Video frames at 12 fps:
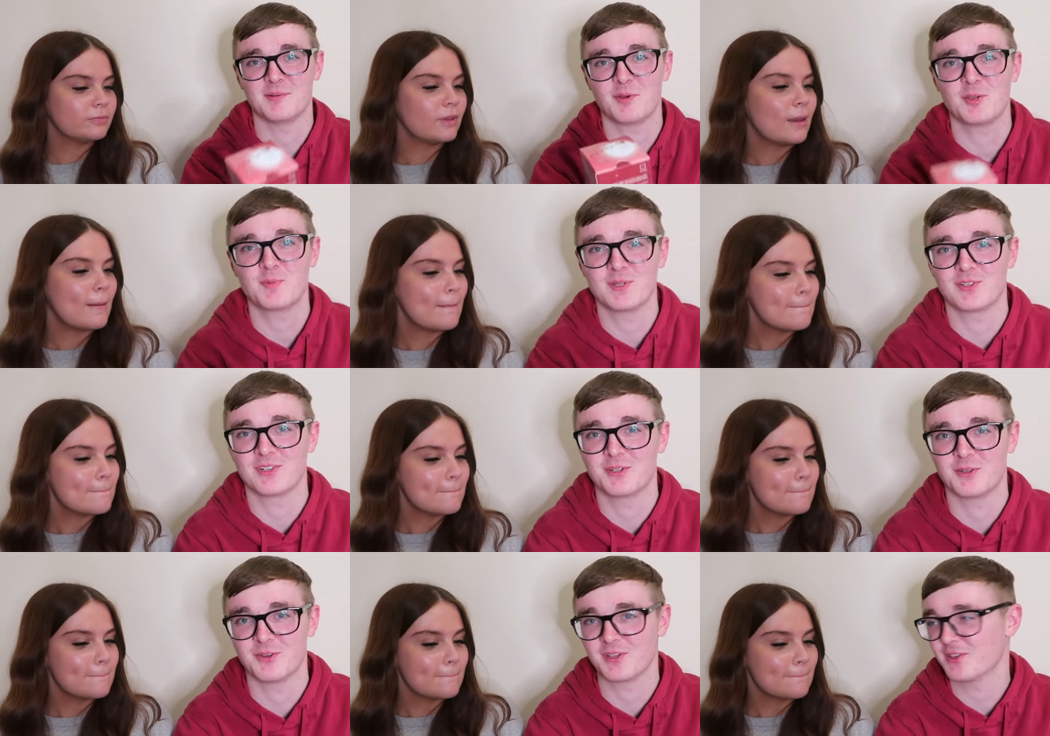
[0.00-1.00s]
Speaker 1: I'm hoping you're
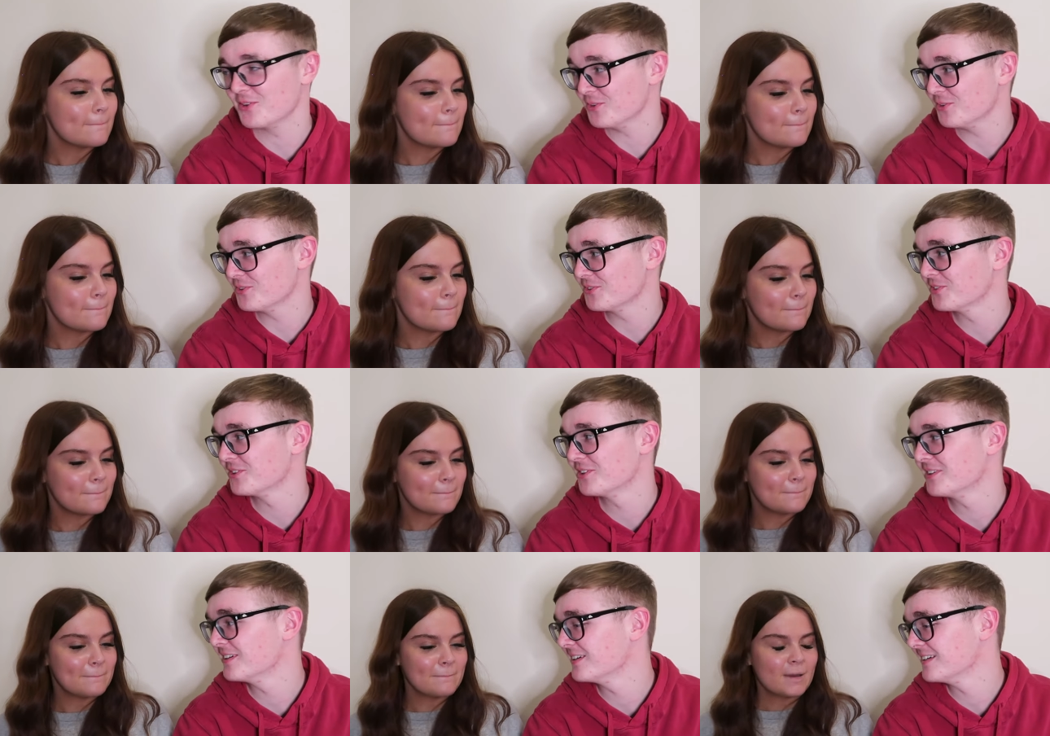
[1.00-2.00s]
going to like yours.
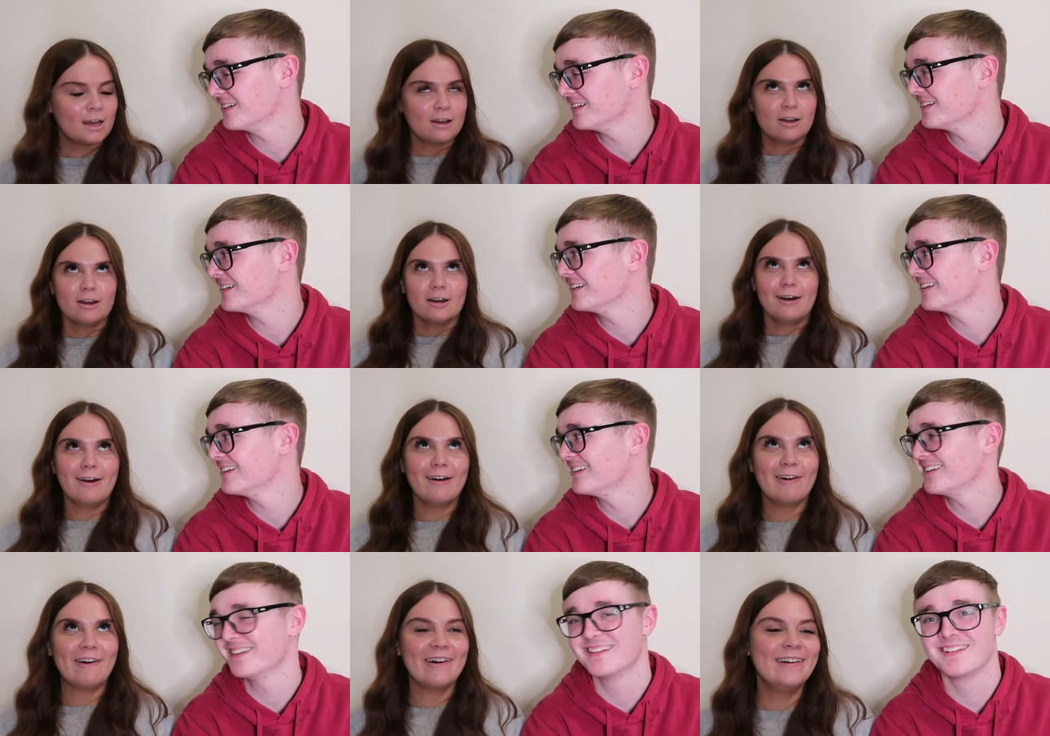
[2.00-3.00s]

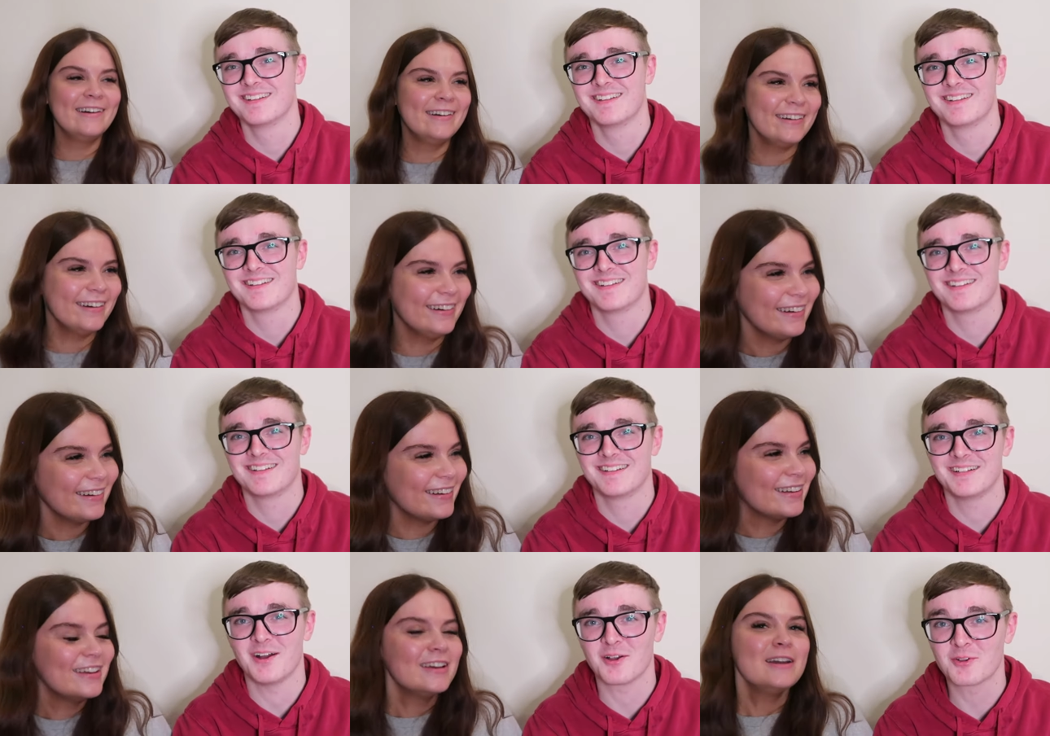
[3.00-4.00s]
I
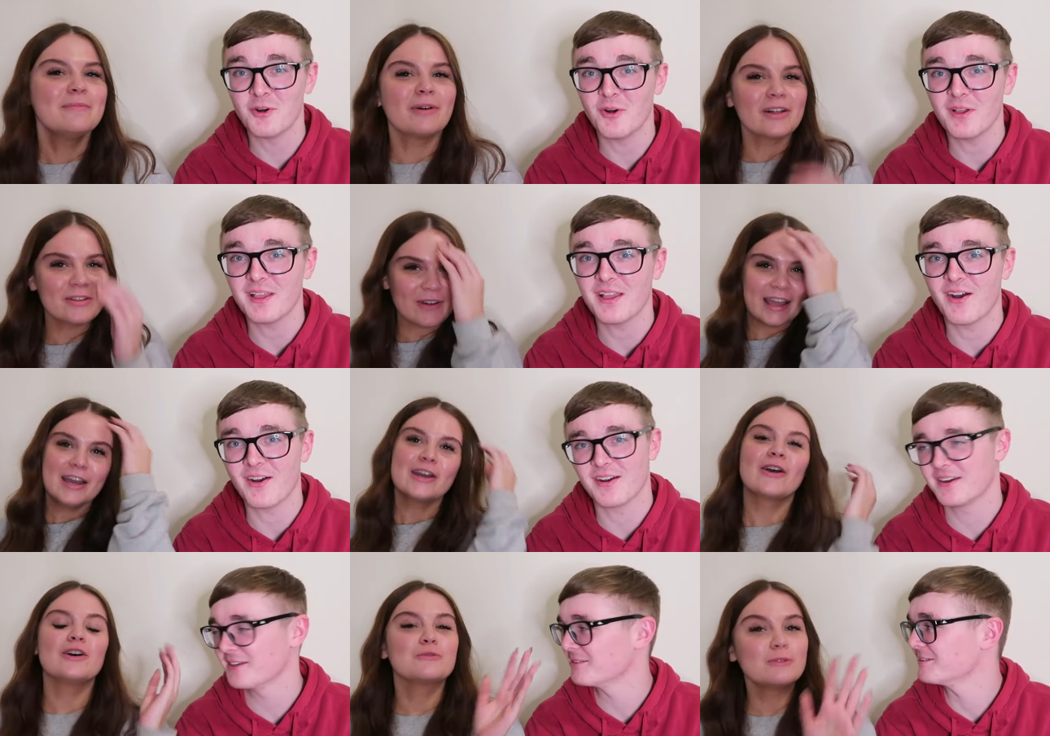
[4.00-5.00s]
got... By
Speaker 2: the way,
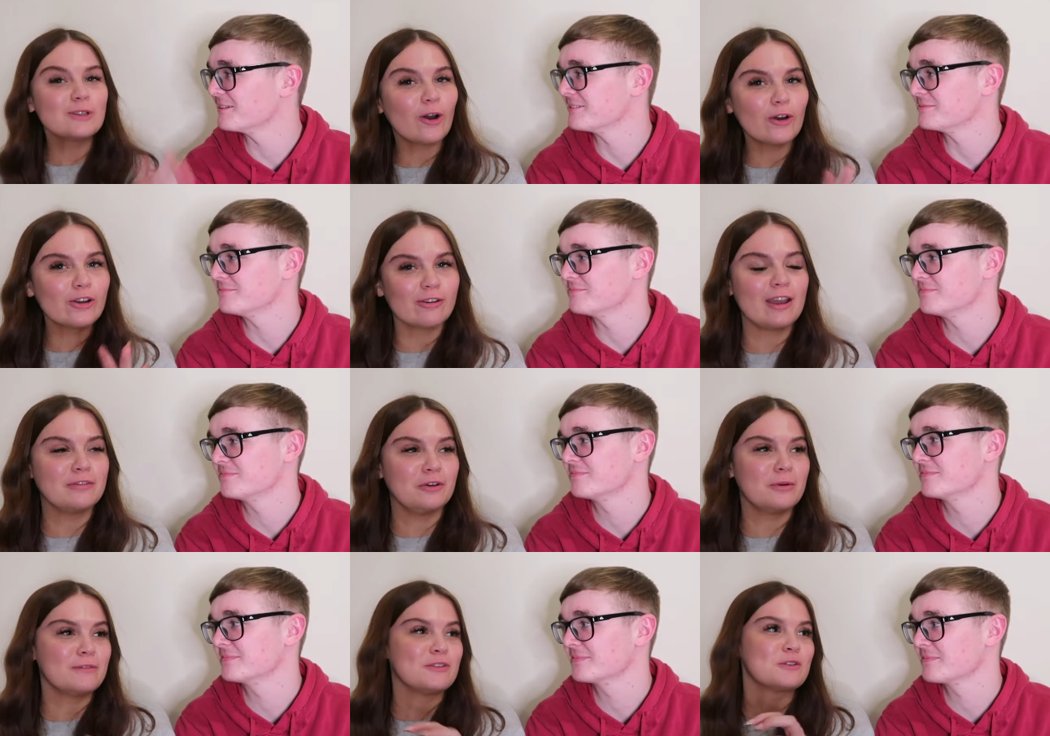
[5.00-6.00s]
guys, we're not
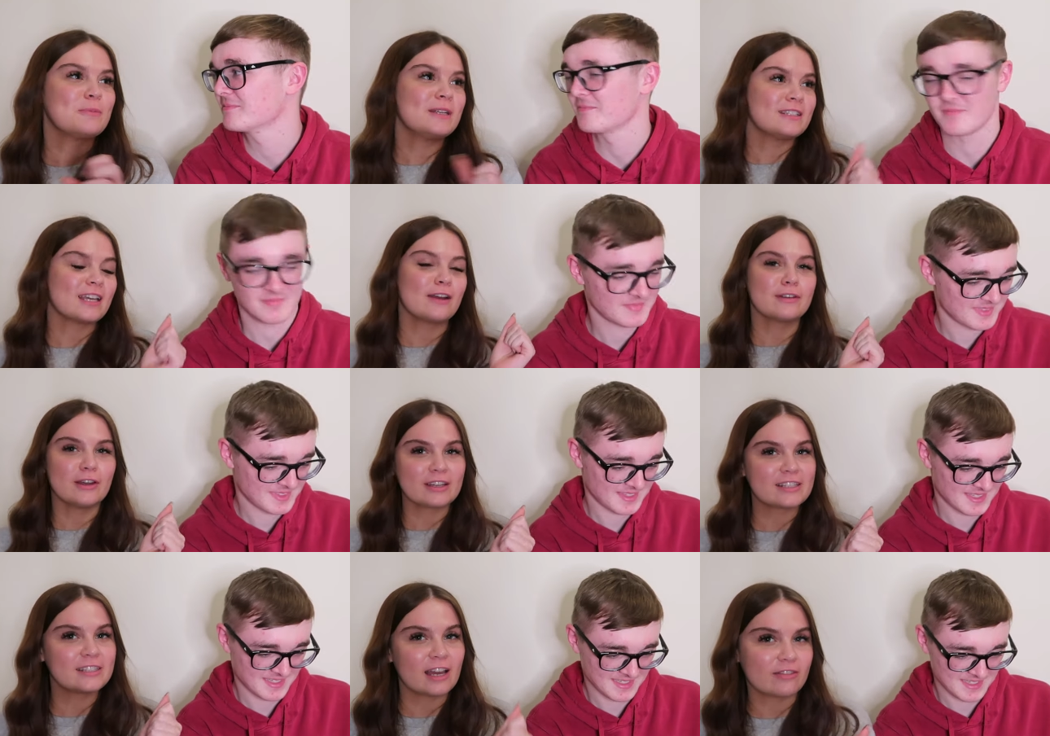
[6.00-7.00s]
ungrateful. We've just been together
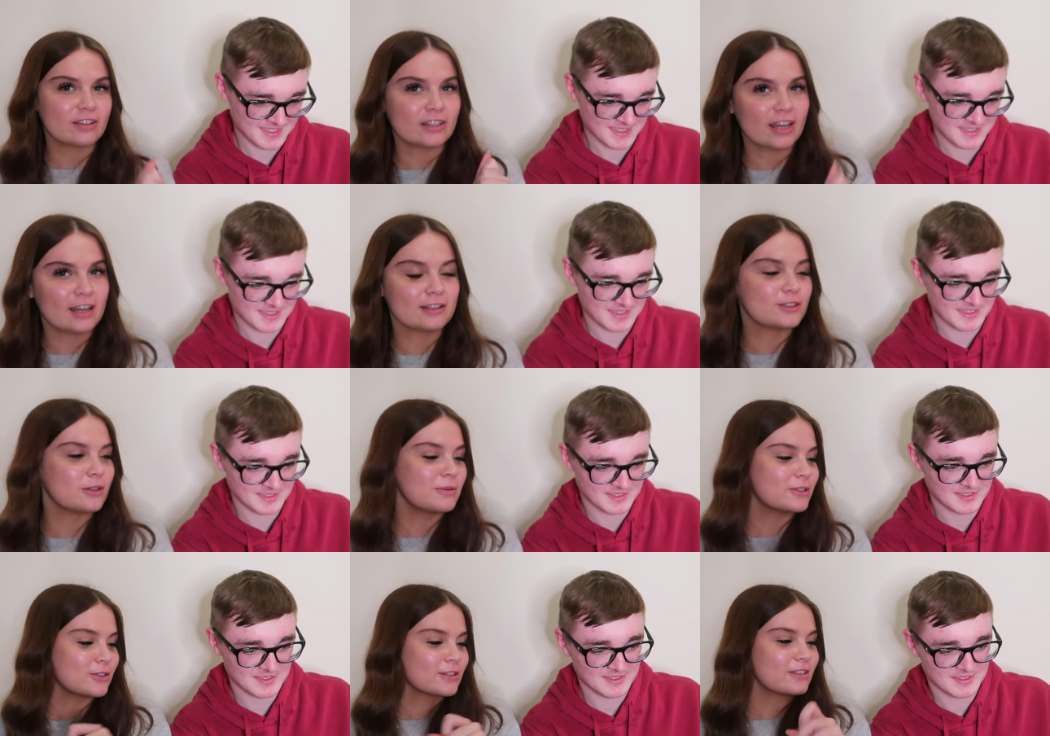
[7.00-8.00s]
like seven years, so
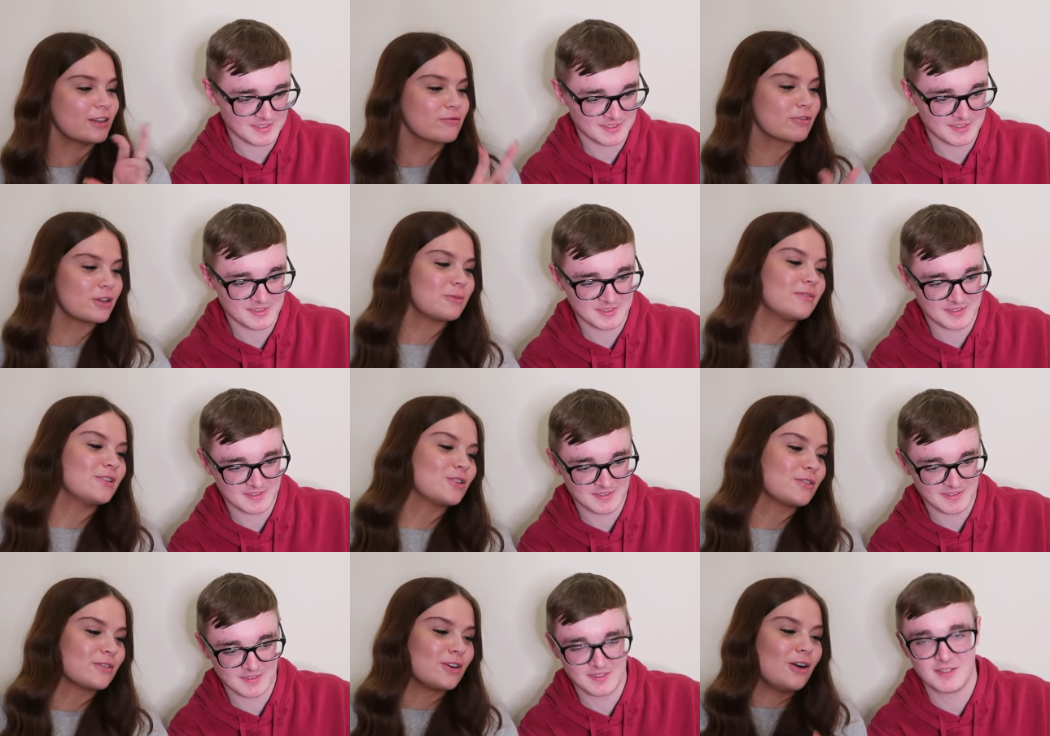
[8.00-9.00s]
we're just like real with
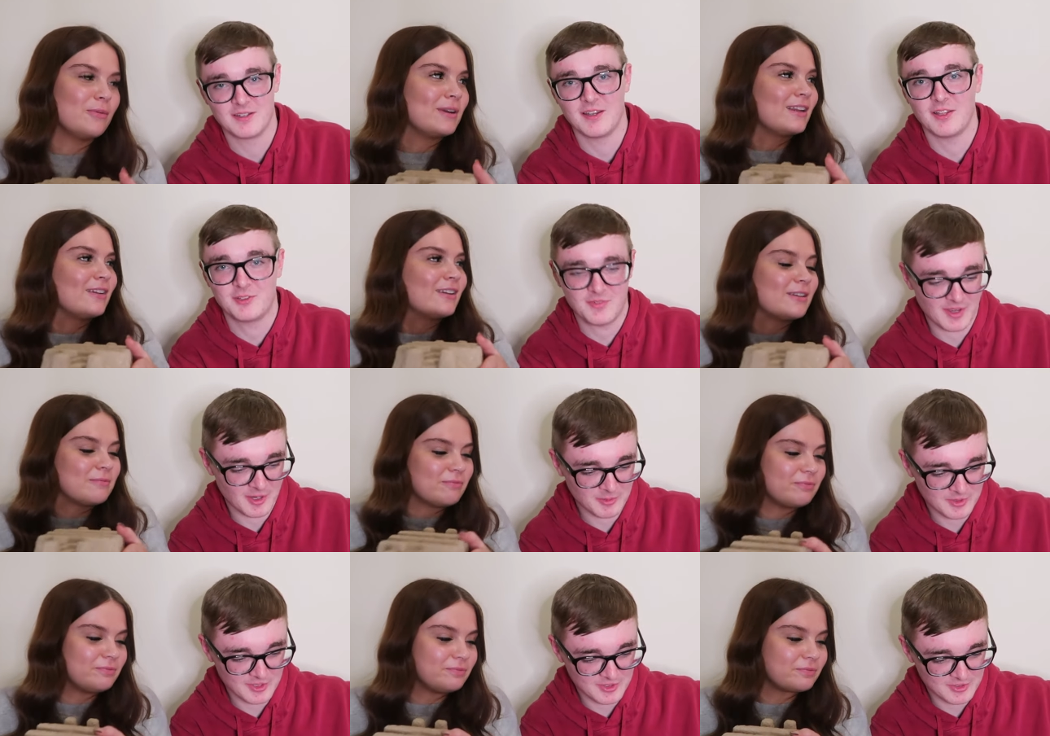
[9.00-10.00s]
each other, aren't we? That's like... fair.
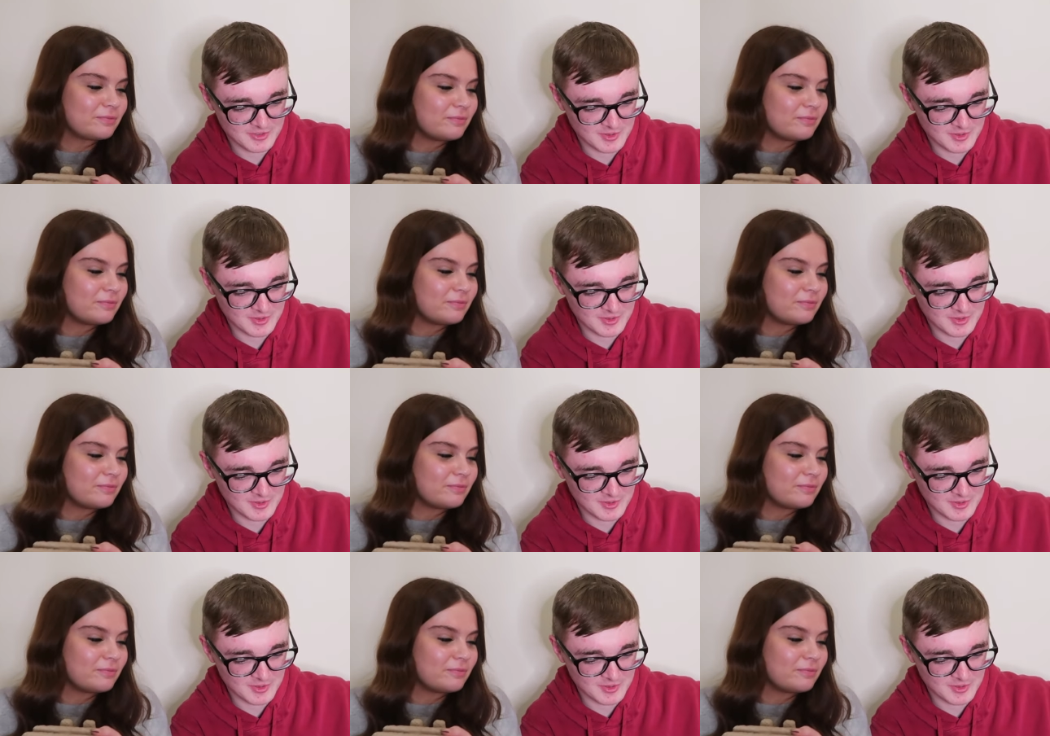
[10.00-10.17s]
Speaker 1: I'm gonna,